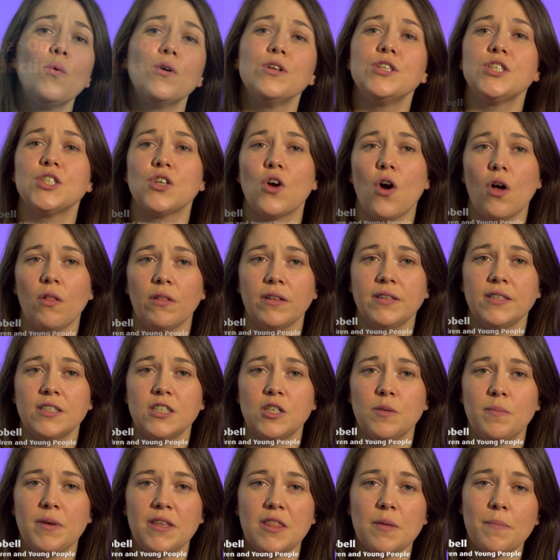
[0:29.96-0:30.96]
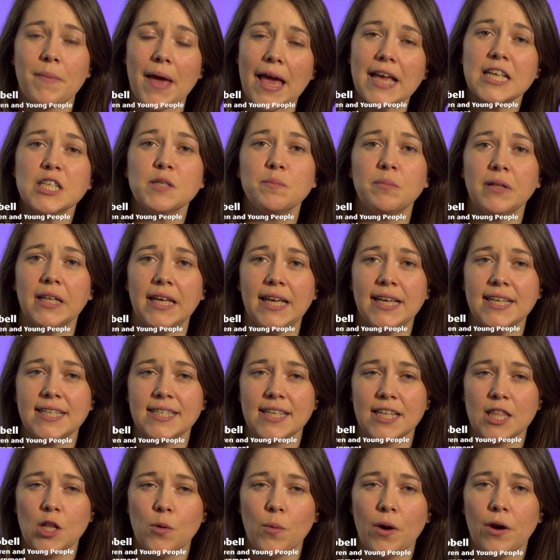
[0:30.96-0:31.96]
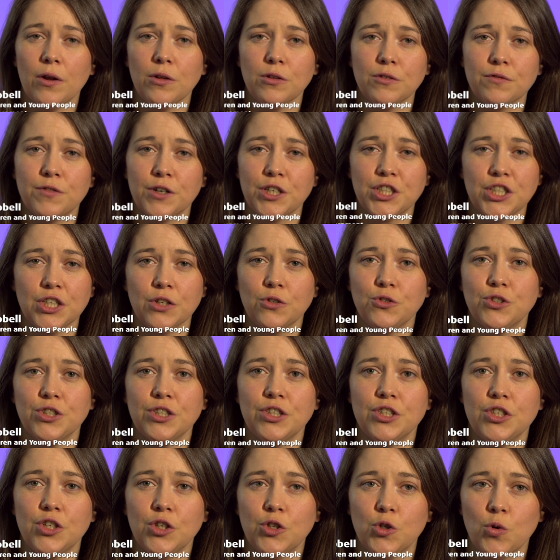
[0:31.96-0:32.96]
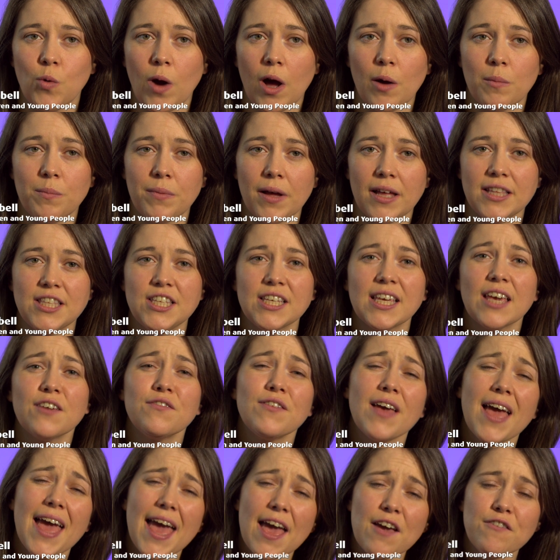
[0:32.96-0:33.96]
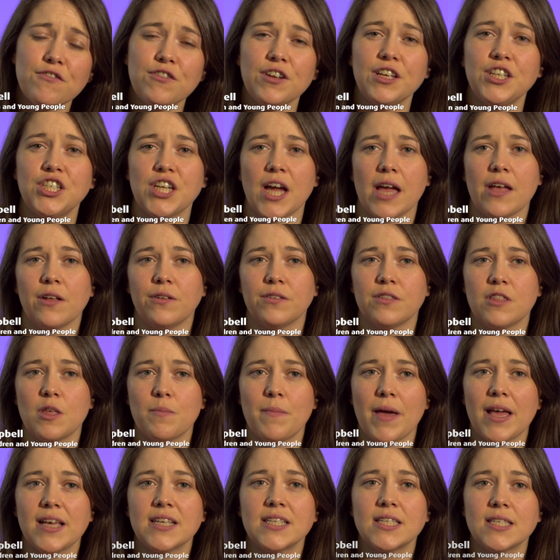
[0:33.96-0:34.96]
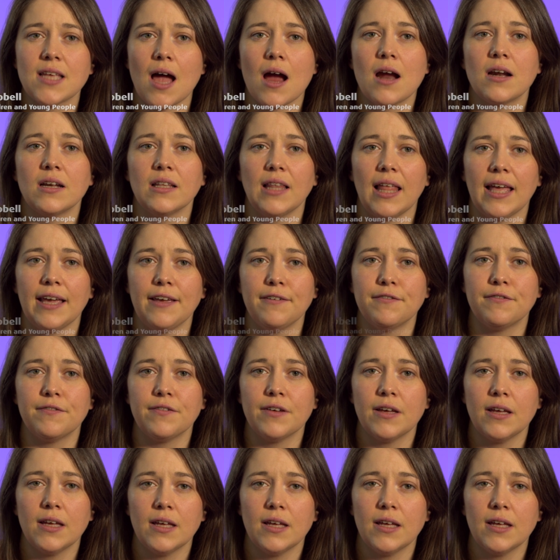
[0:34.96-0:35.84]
want Scotland to be the best place in the world for children to grow up and to give every child the best start in life.